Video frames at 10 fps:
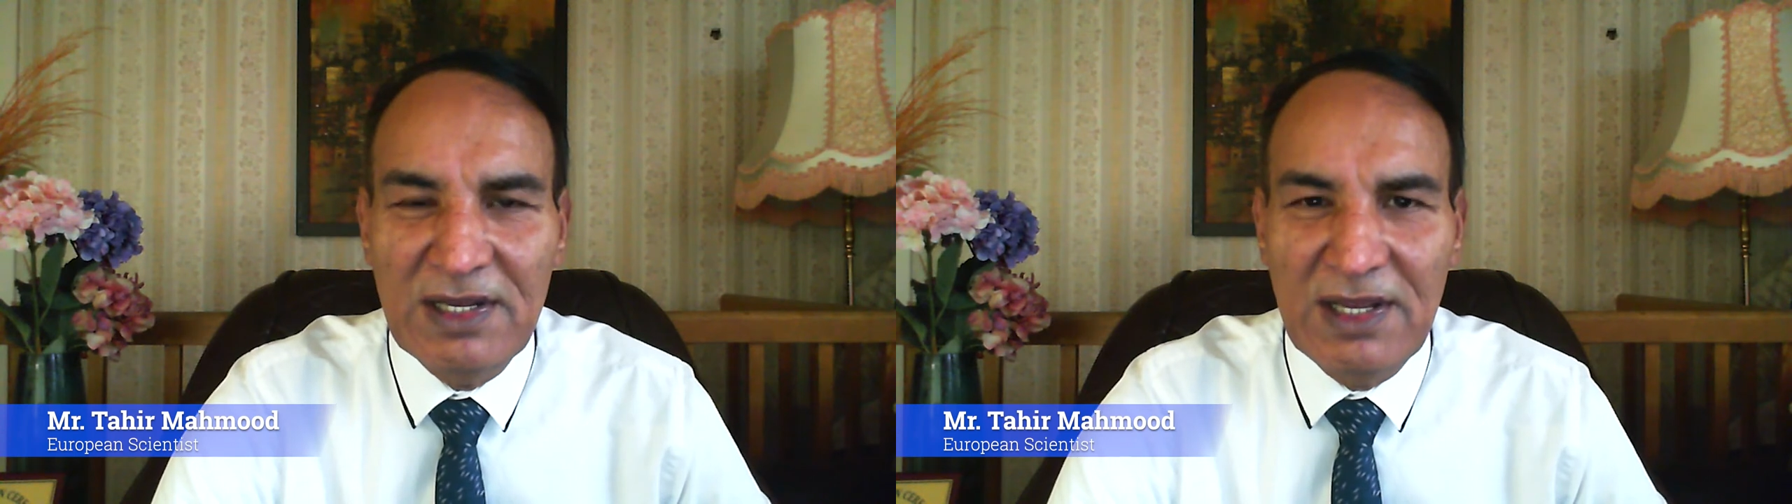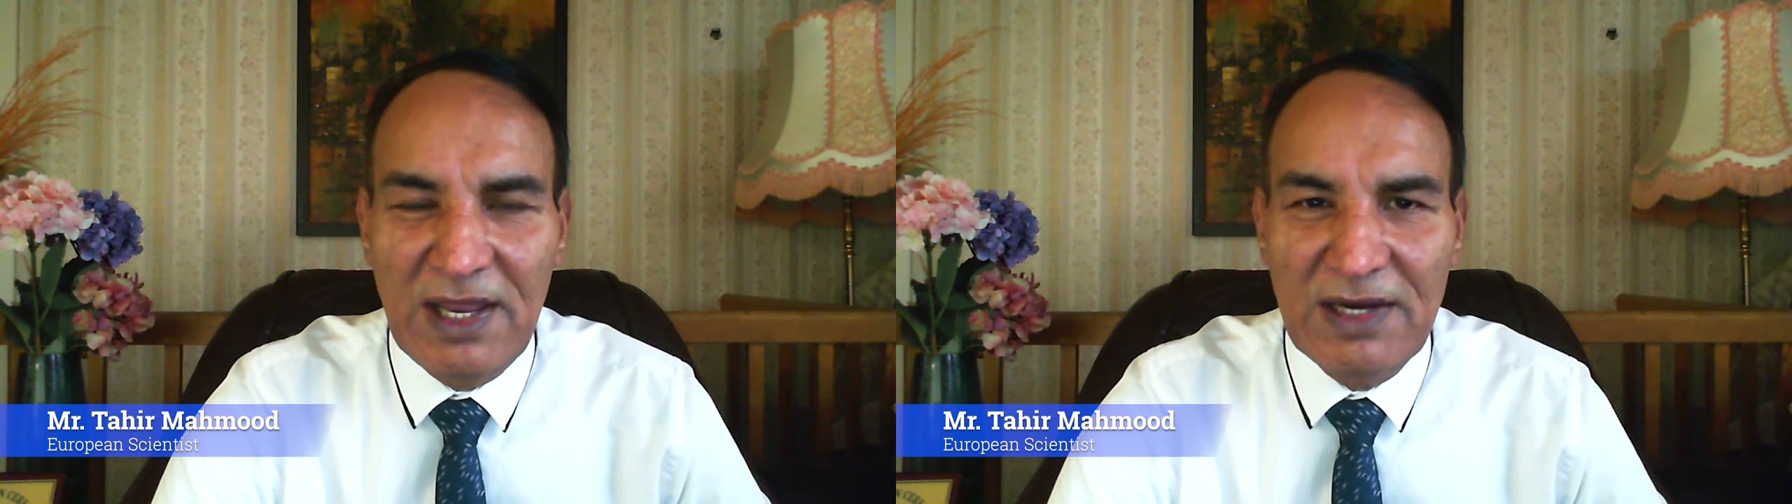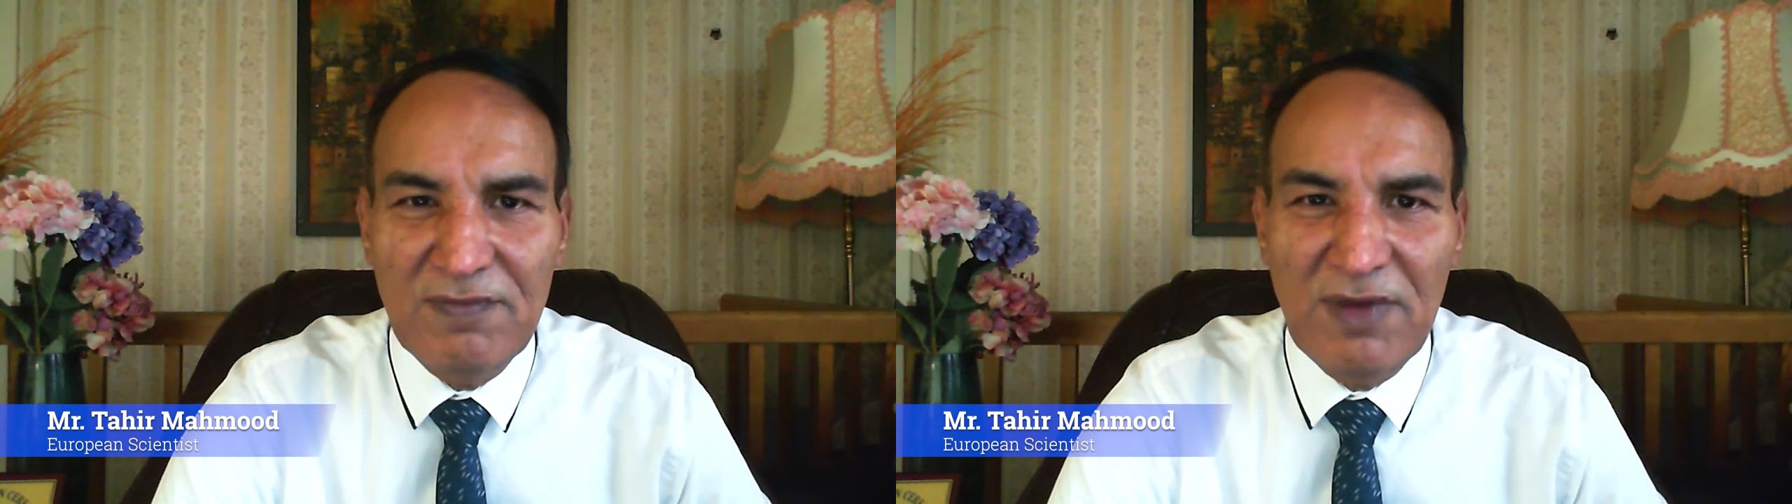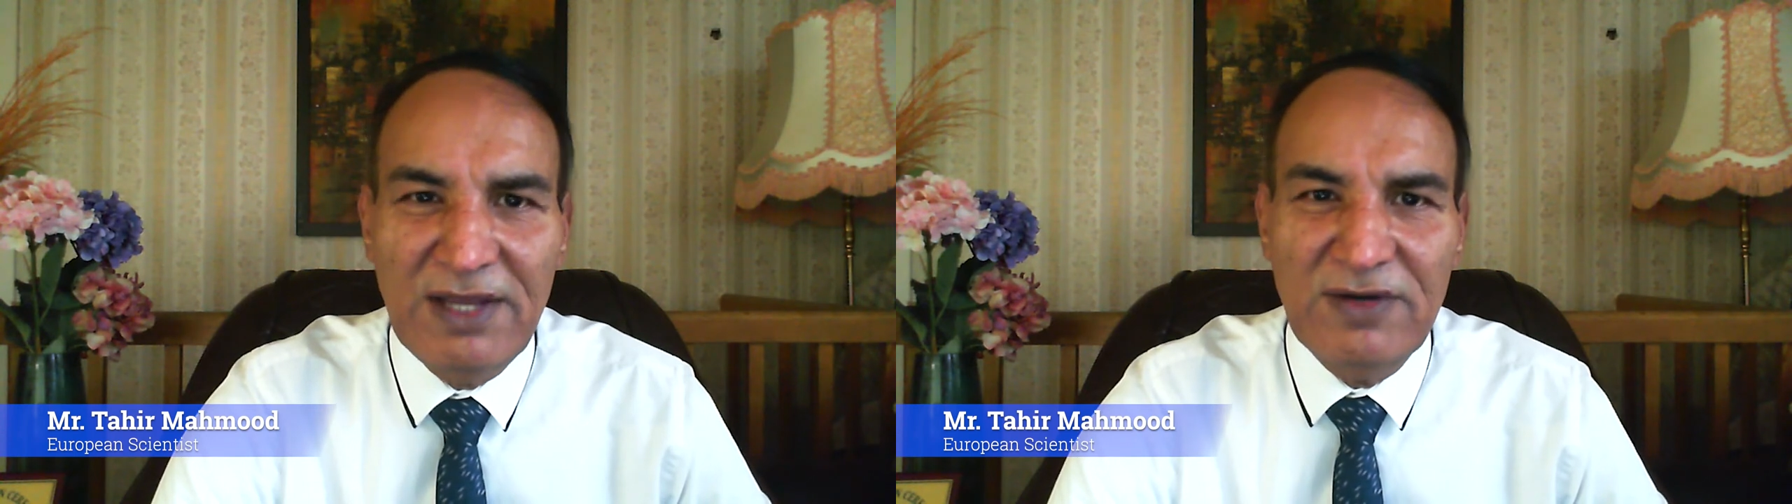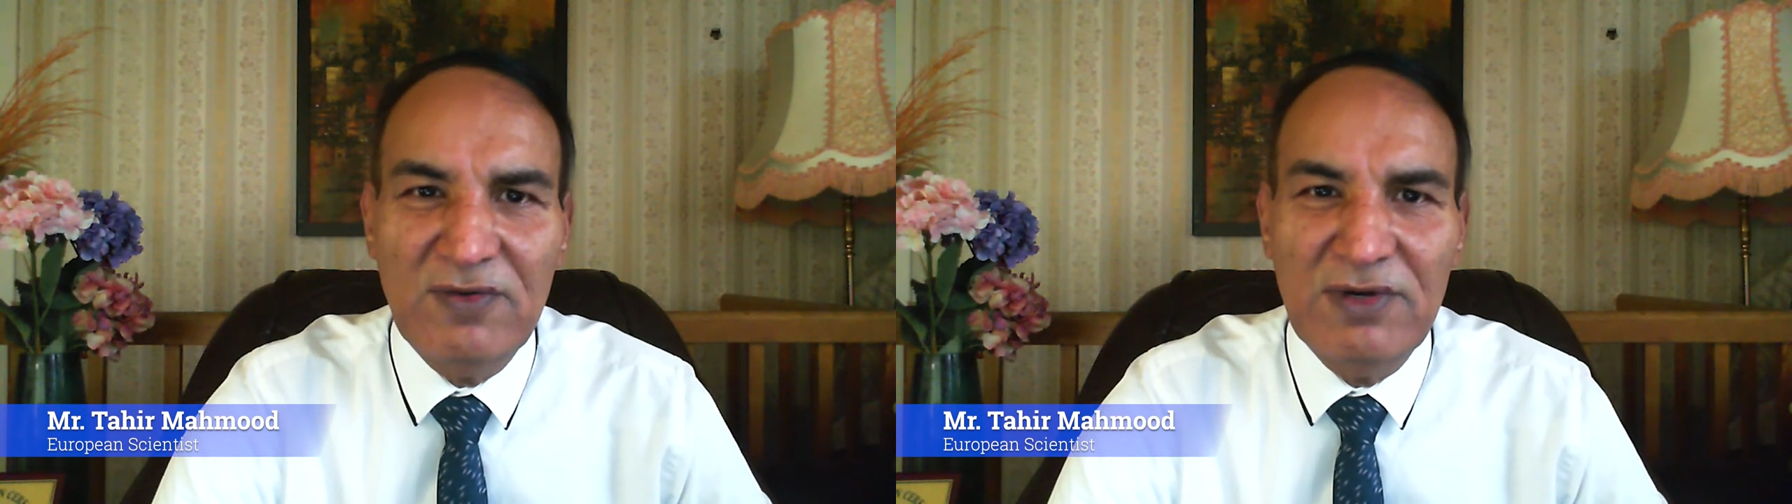And my
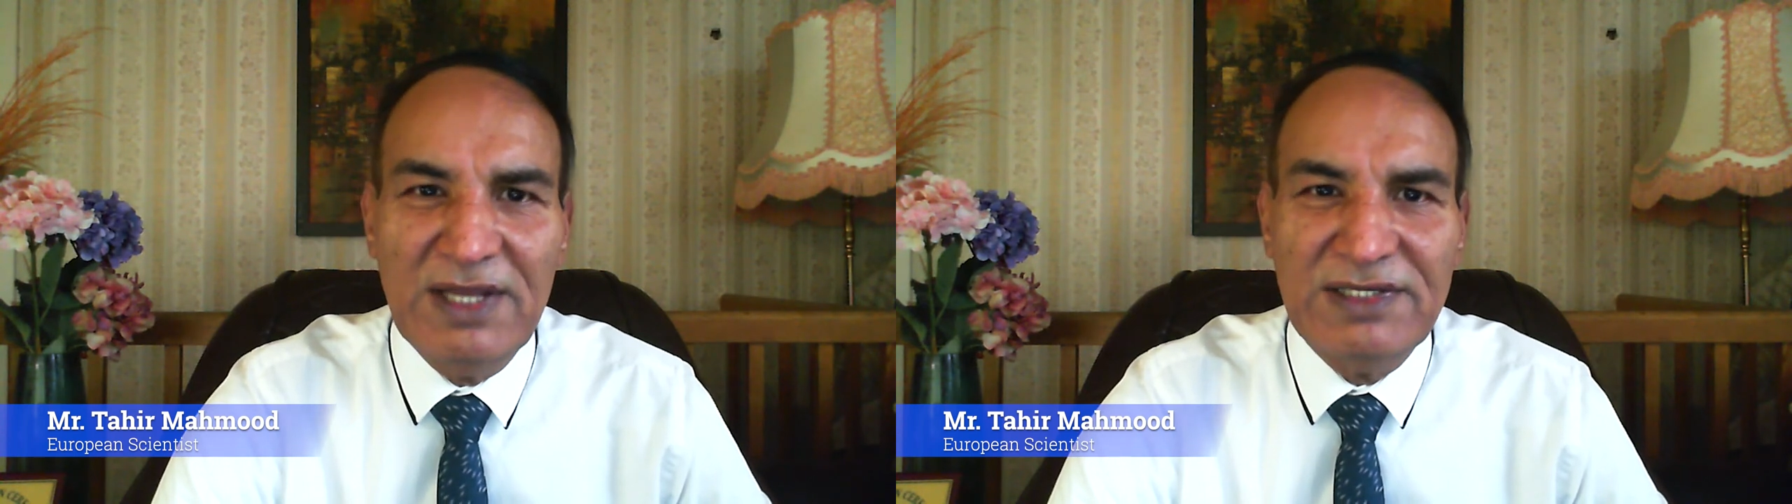role as